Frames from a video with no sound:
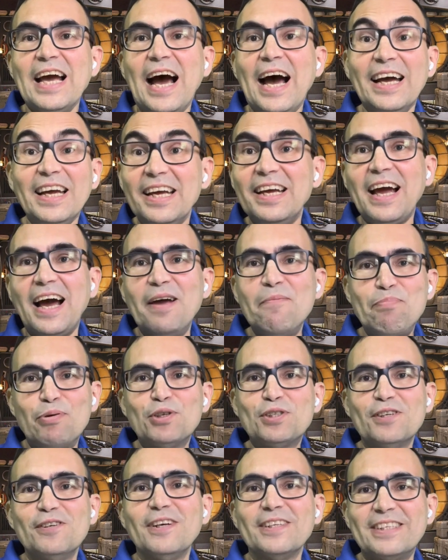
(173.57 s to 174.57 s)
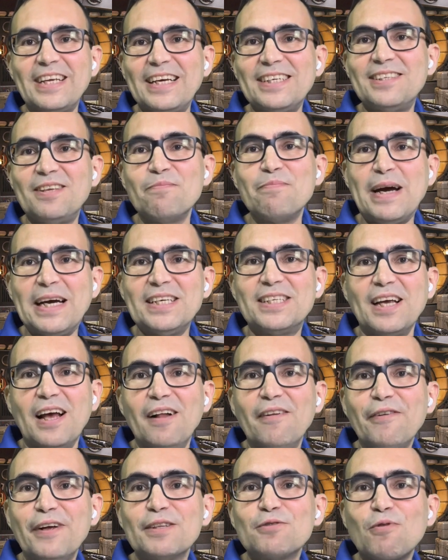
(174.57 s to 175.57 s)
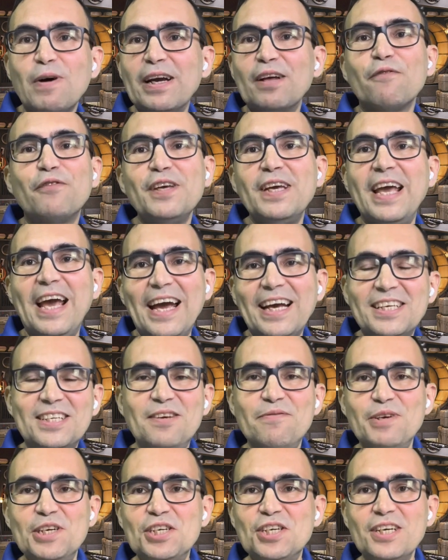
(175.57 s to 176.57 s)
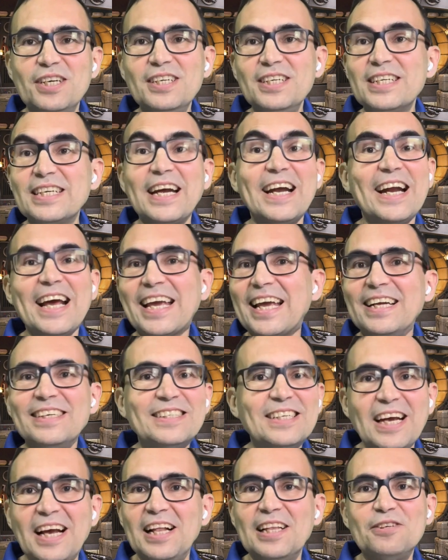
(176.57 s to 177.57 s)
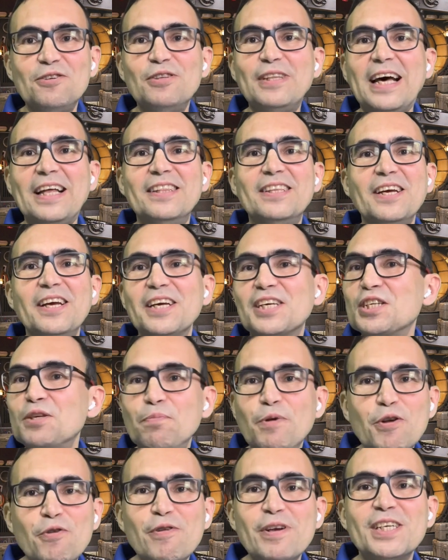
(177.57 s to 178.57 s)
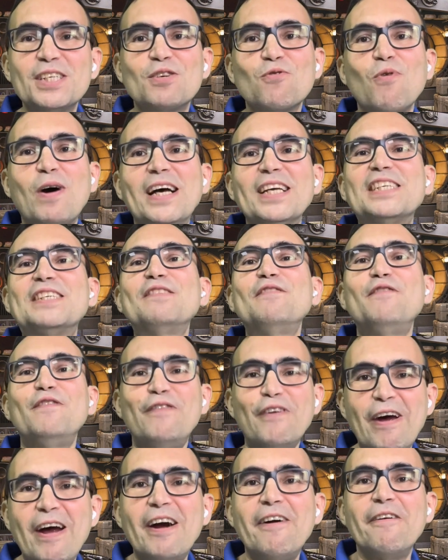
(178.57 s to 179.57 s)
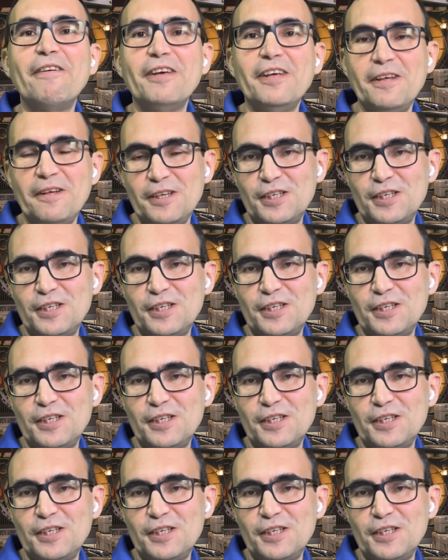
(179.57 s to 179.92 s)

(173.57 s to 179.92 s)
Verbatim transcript: I, I personally tested myself at one of the exhibitions, and I can tell you that the experience was very